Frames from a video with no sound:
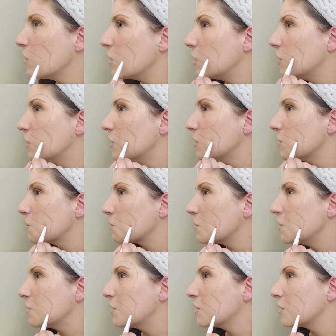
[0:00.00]
And this is where
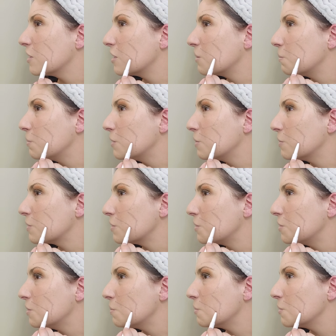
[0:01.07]
you can kind of play with the
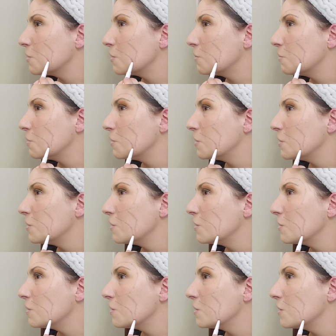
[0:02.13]
shape a little bit,
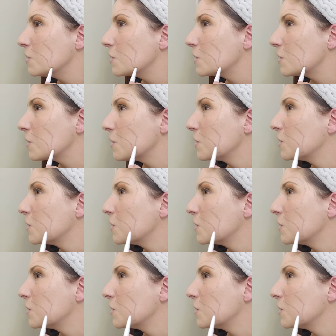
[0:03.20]
like